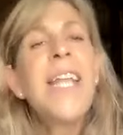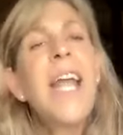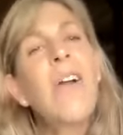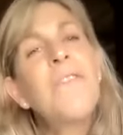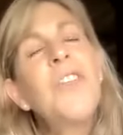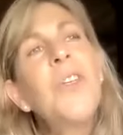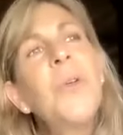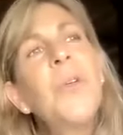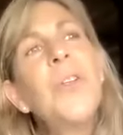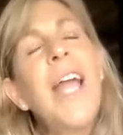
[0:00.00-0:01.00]
Now,
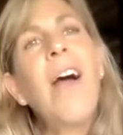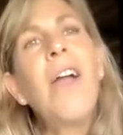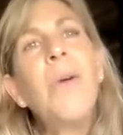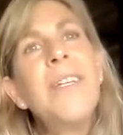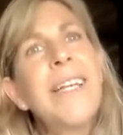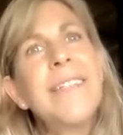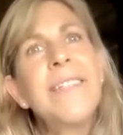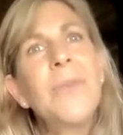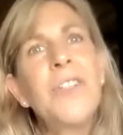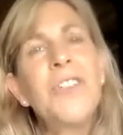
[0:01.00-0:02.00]
I always ask
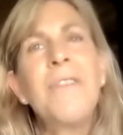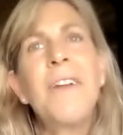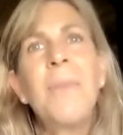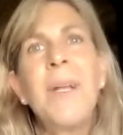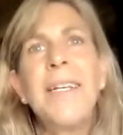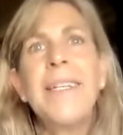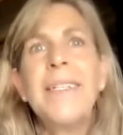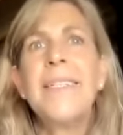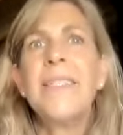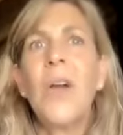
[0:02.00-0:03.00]
this question of everybody because
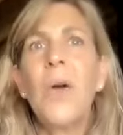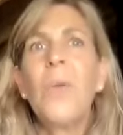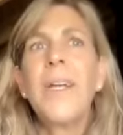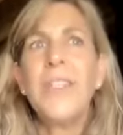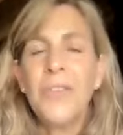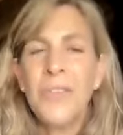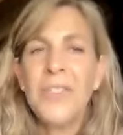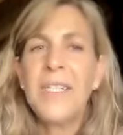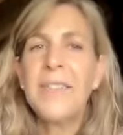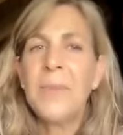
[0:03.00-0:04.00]
it's so
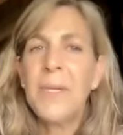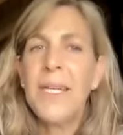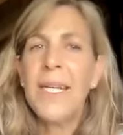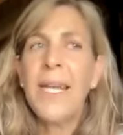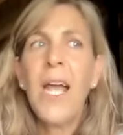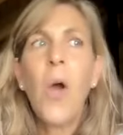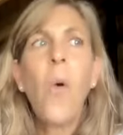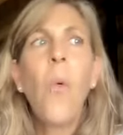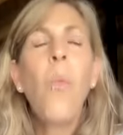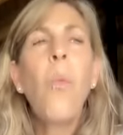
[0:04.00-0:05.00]
interesting to me.
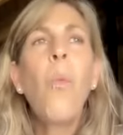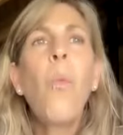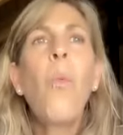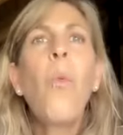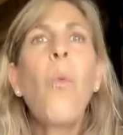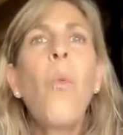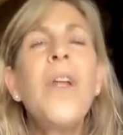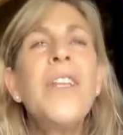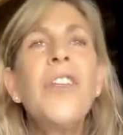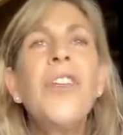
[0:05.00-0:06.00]

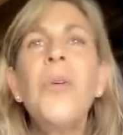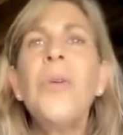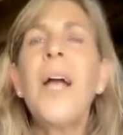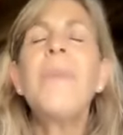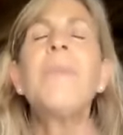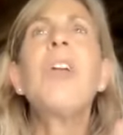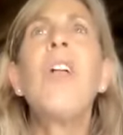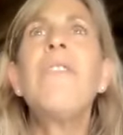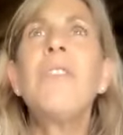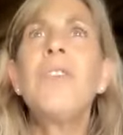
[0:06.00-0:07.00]
We
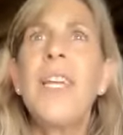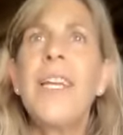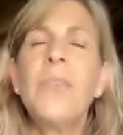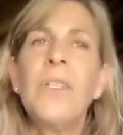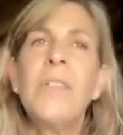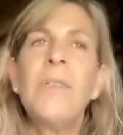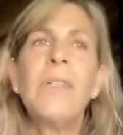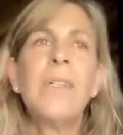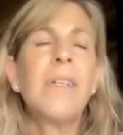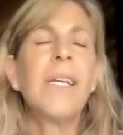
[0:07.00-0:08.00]
all have those days when
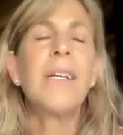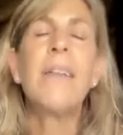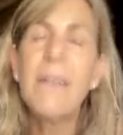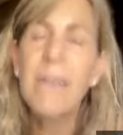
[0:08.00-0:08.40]
you're like,